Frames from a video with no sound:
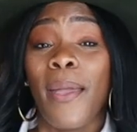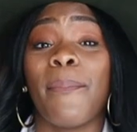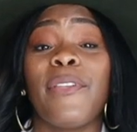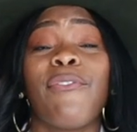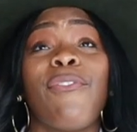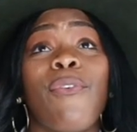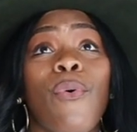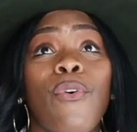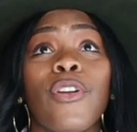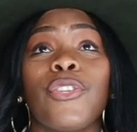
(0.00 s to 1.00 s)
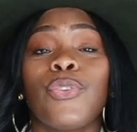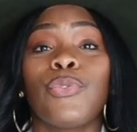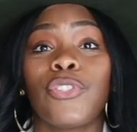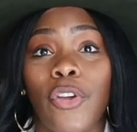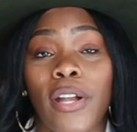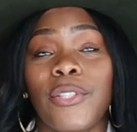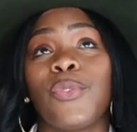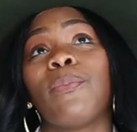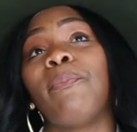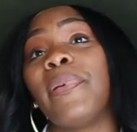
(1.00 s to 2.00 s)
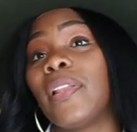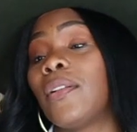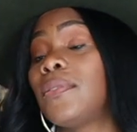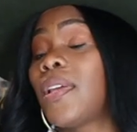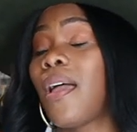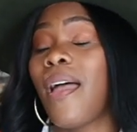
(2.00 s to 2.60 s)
before you start to build